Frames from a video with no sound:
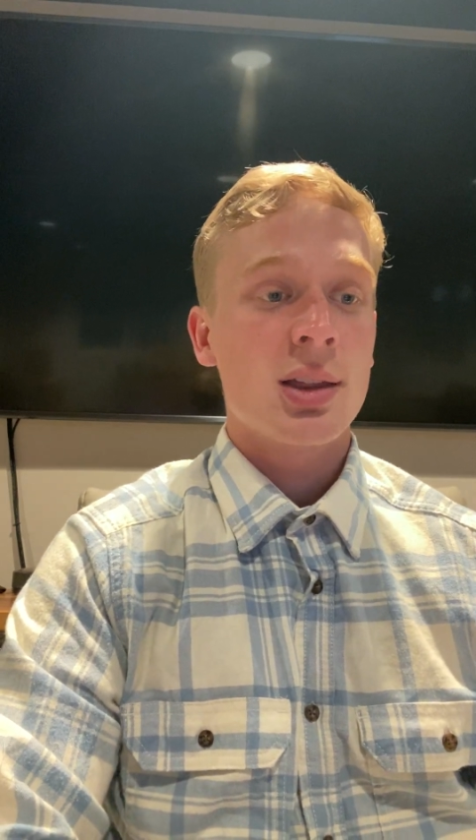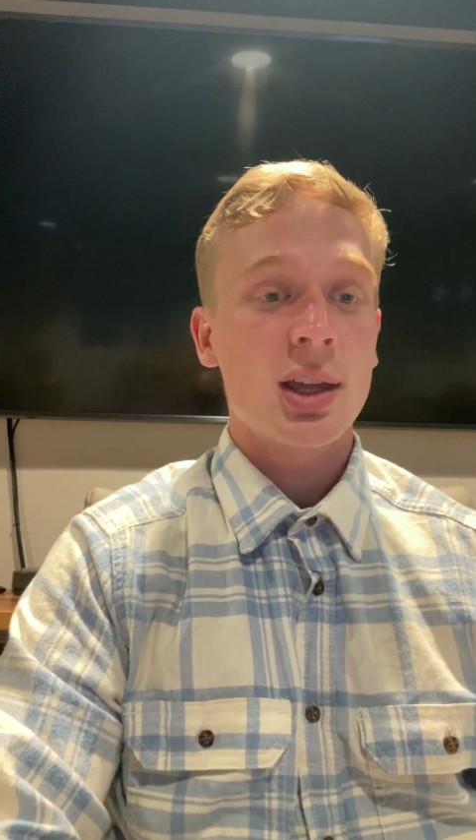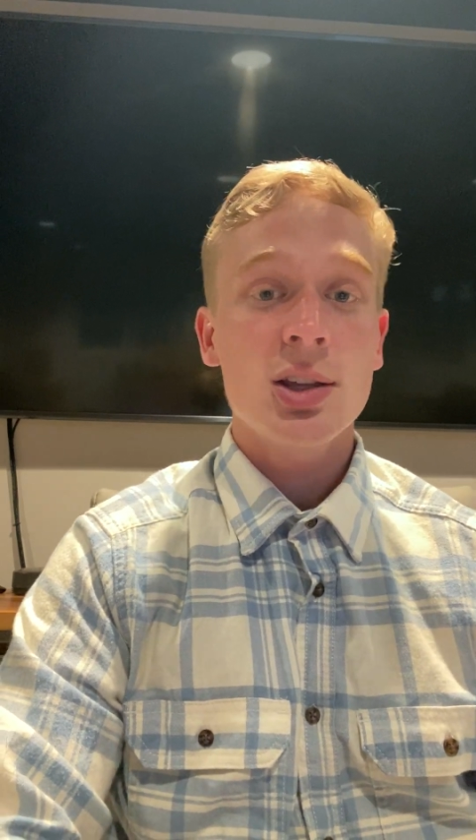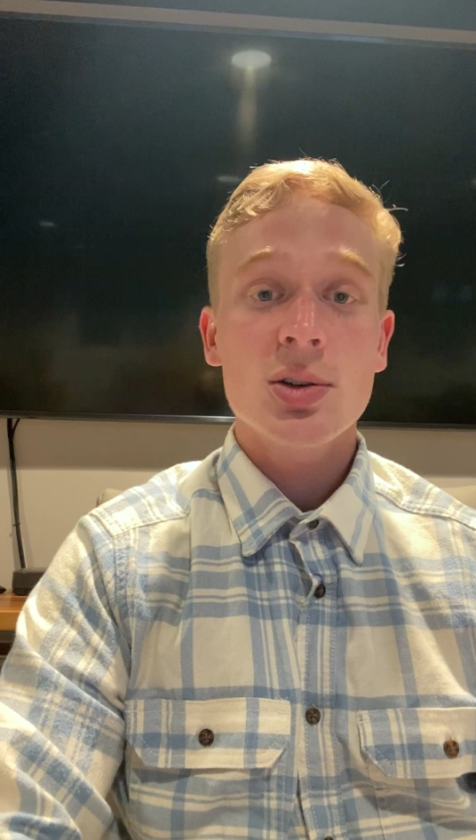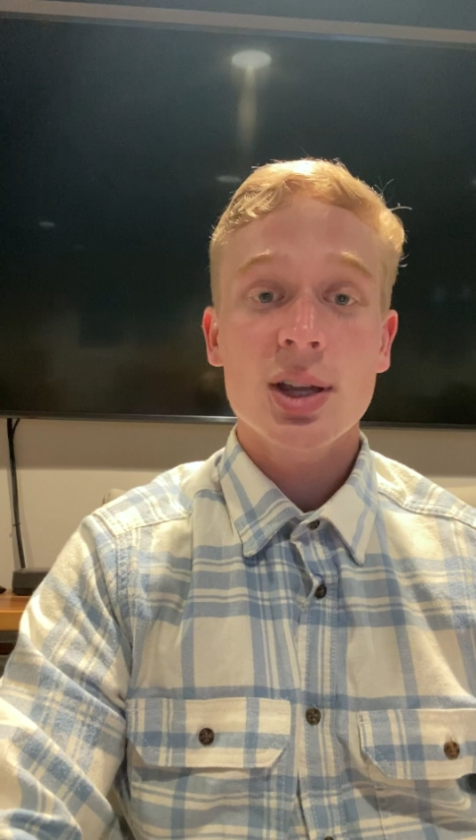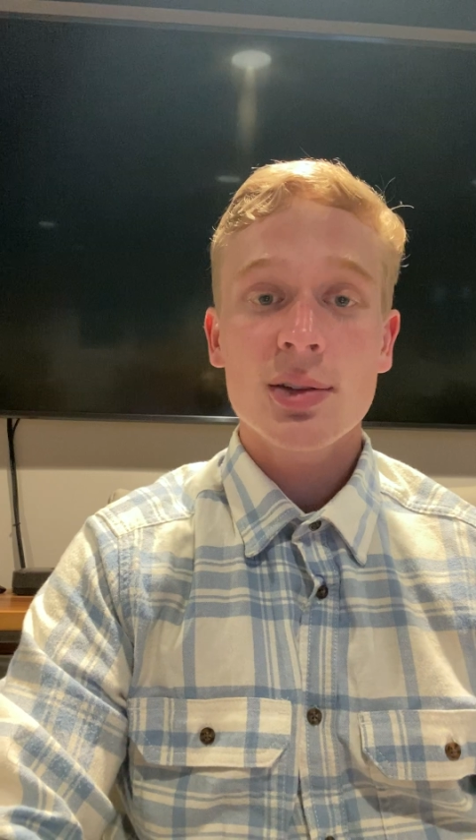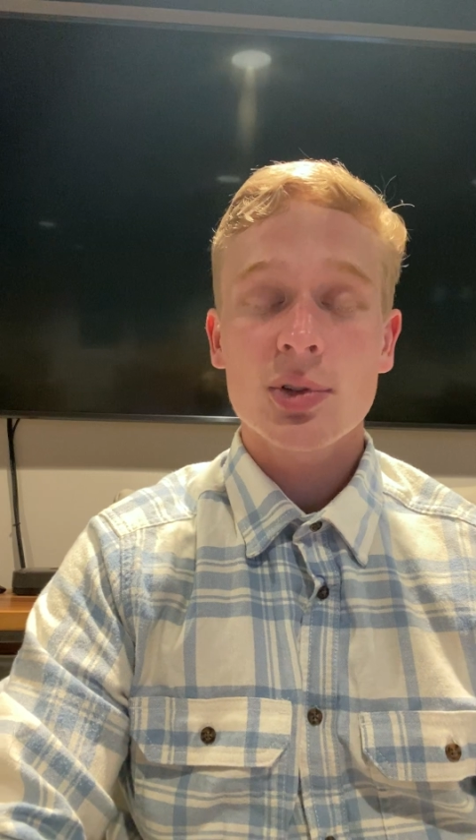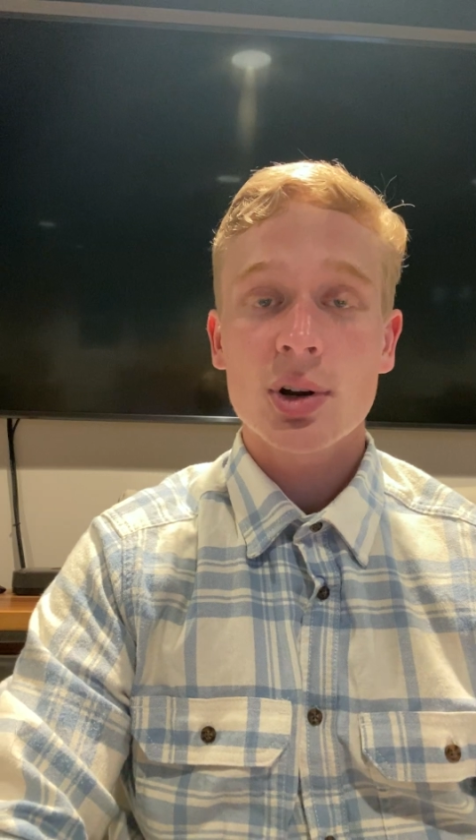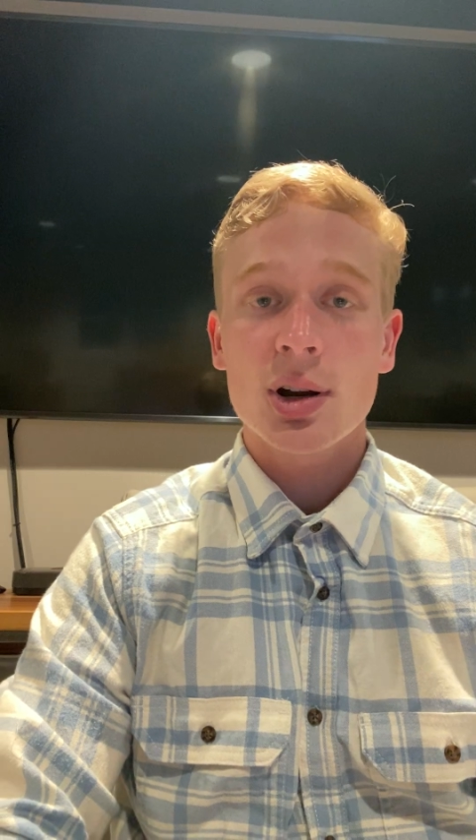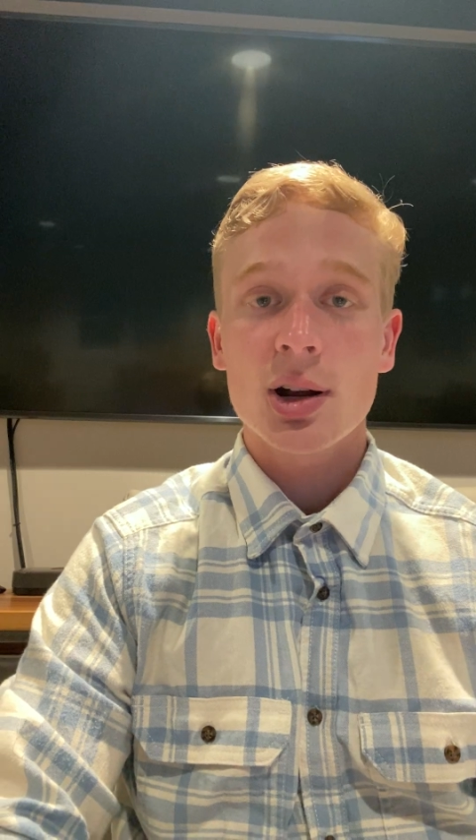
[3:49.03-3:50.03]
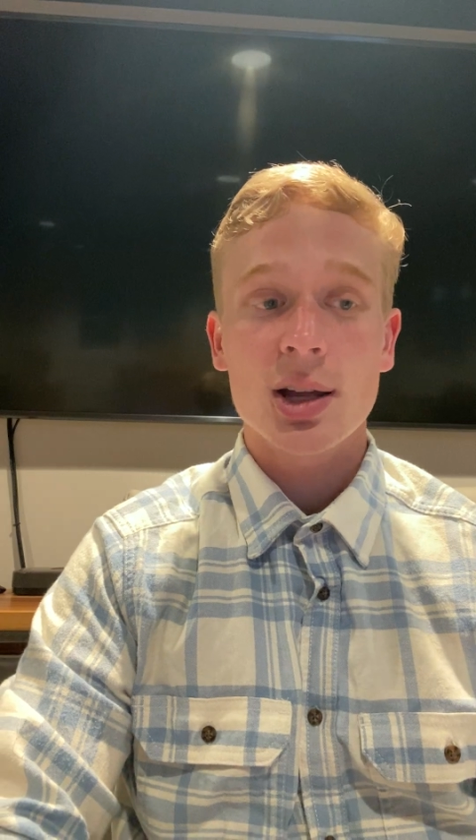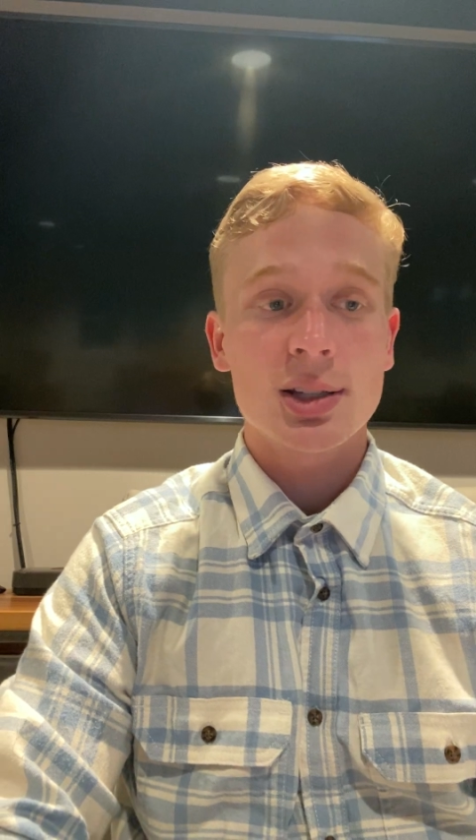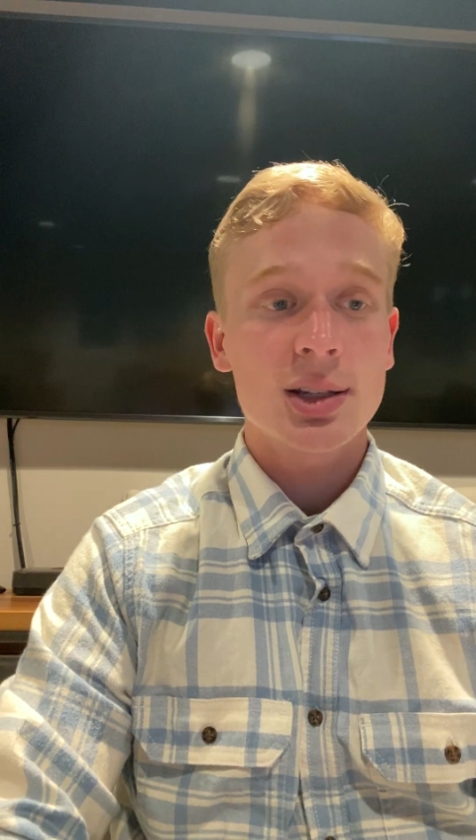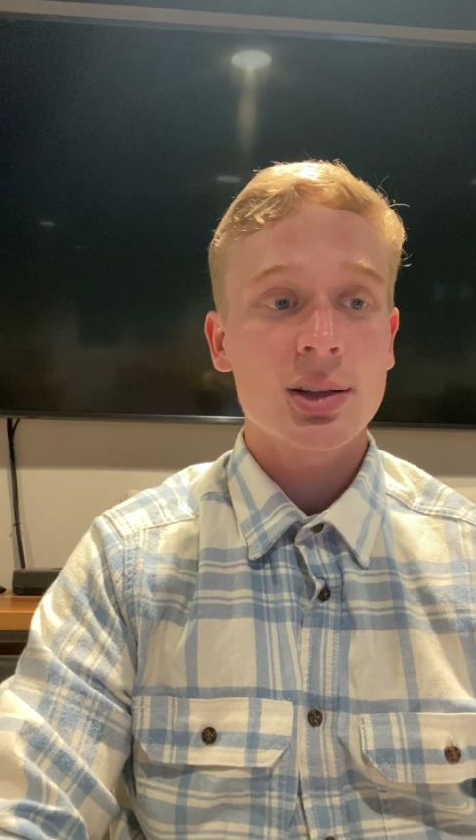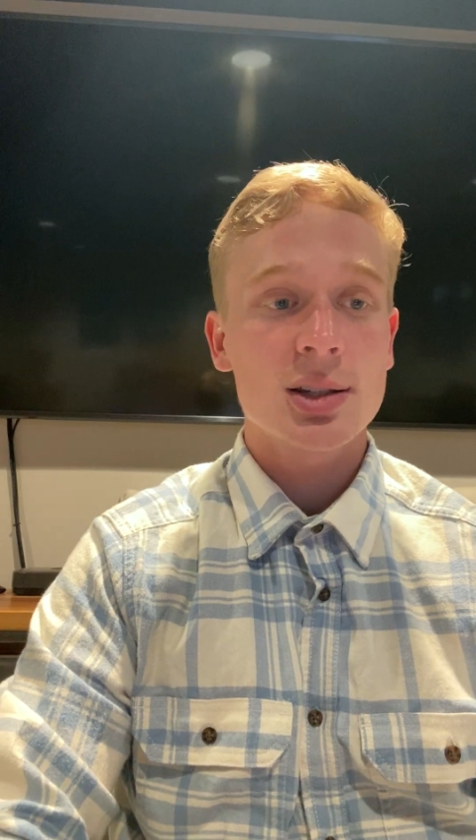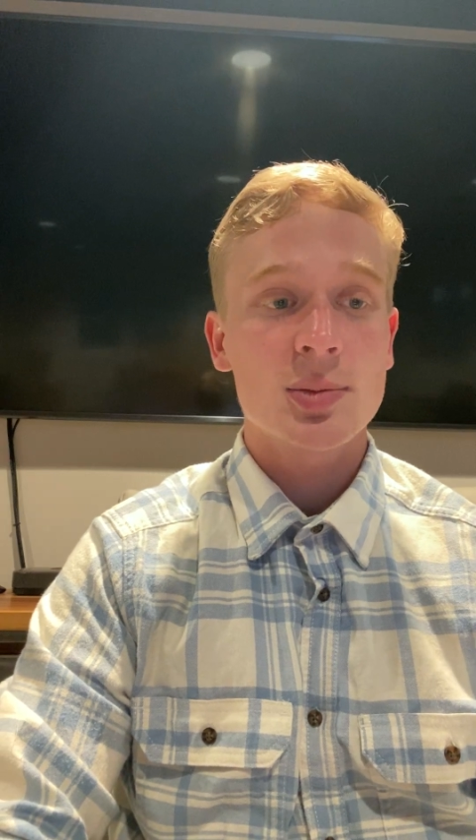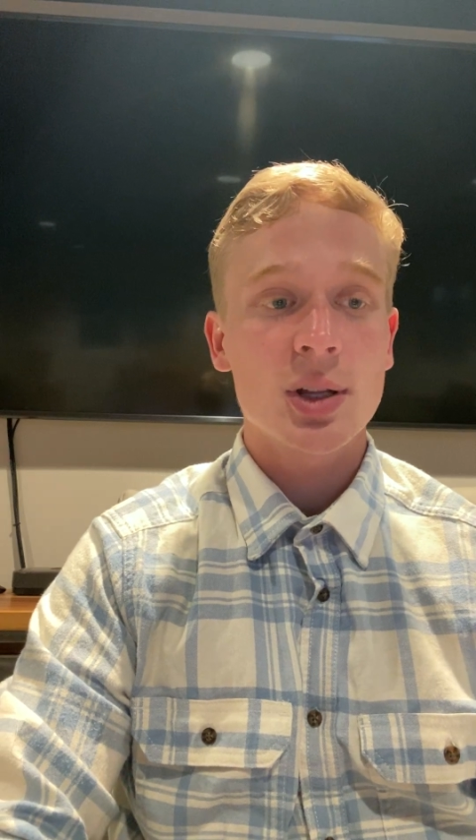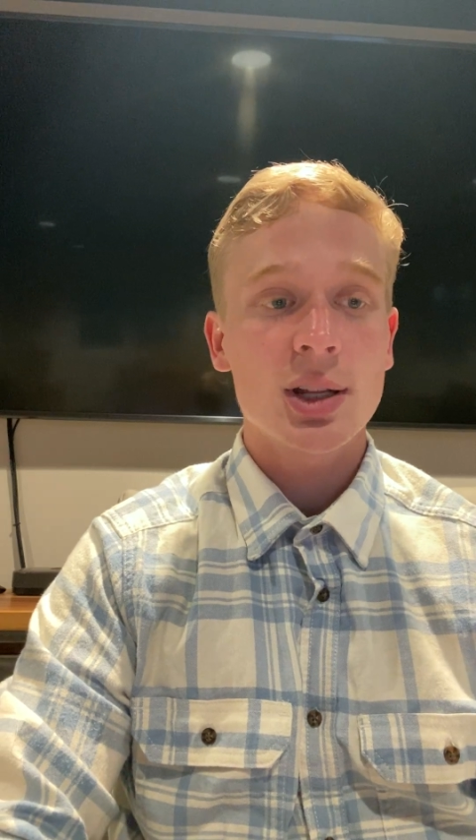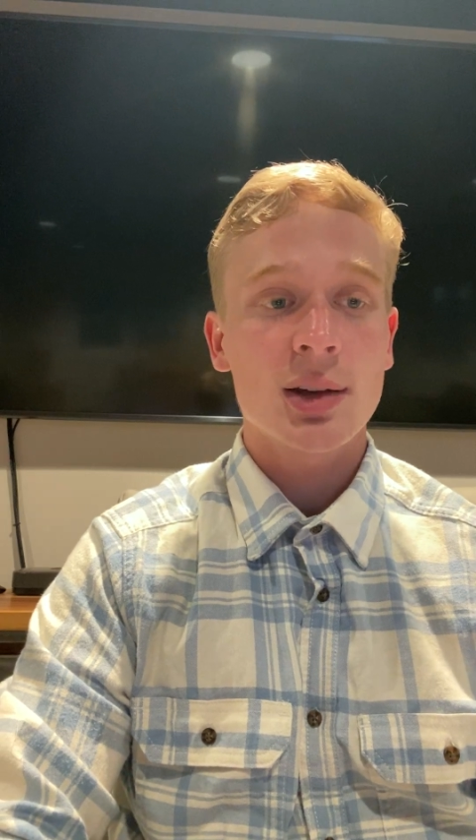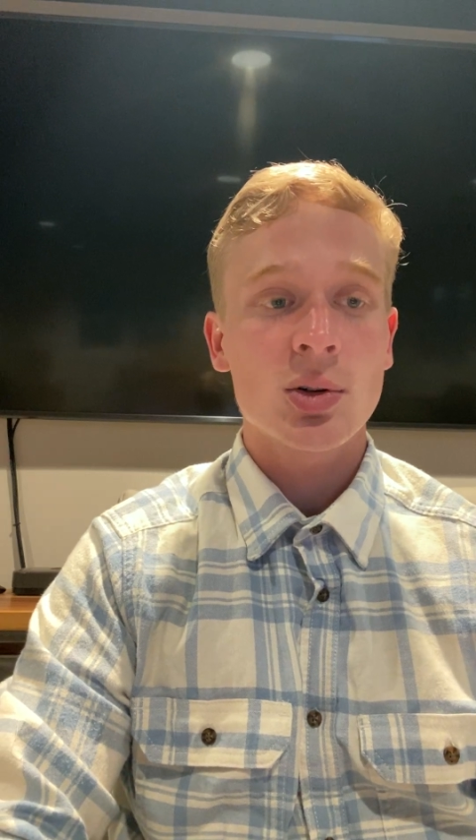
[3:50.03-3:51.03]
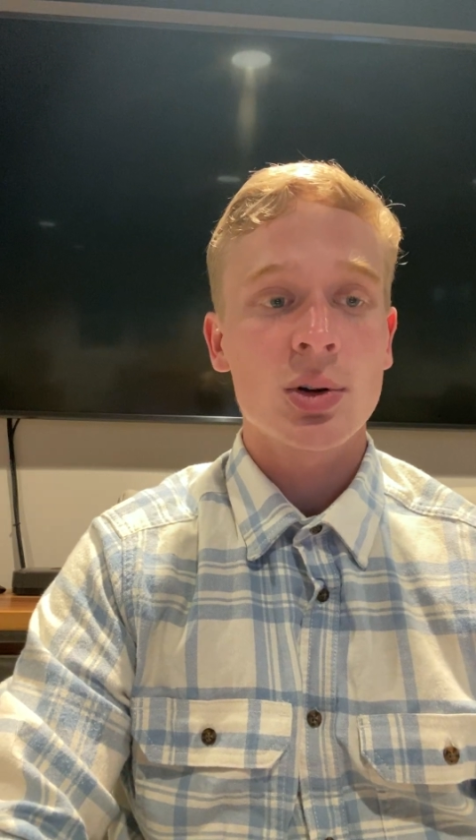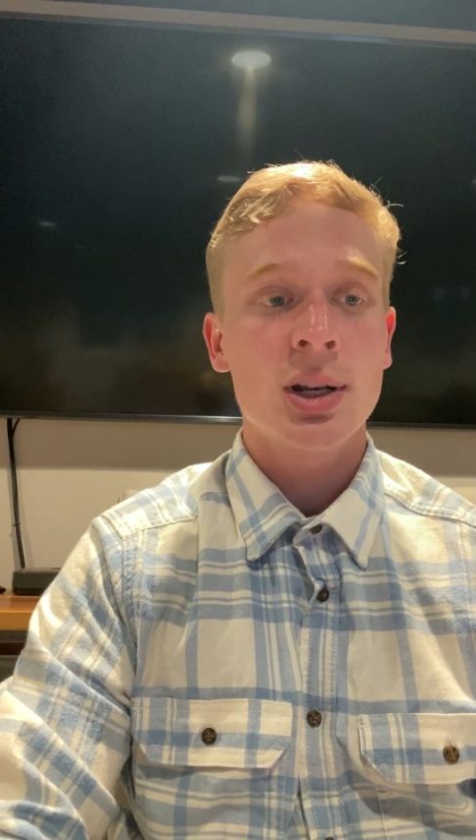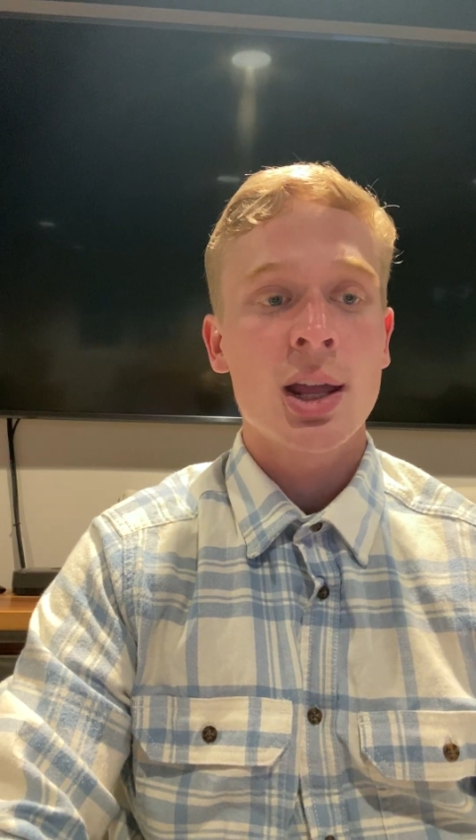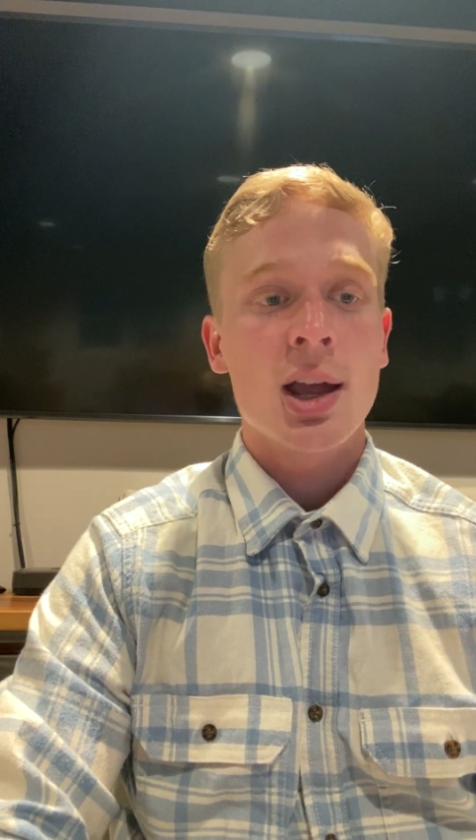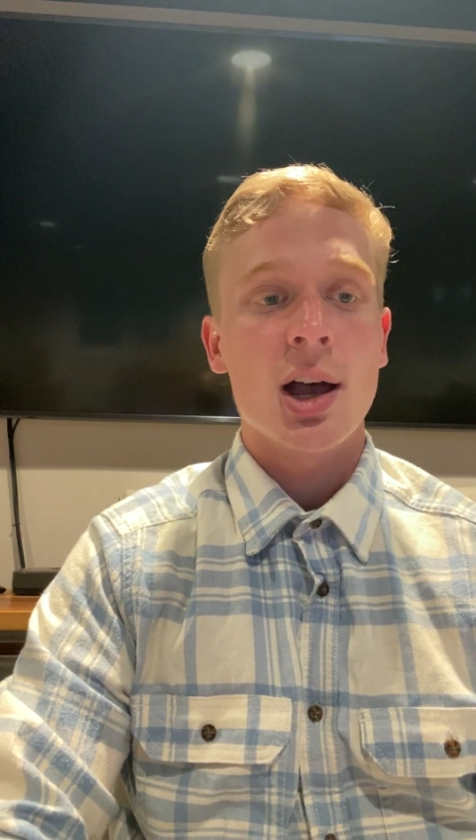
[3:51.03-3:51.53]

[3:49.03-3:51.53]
Thank you again for attending this meeting, everyone.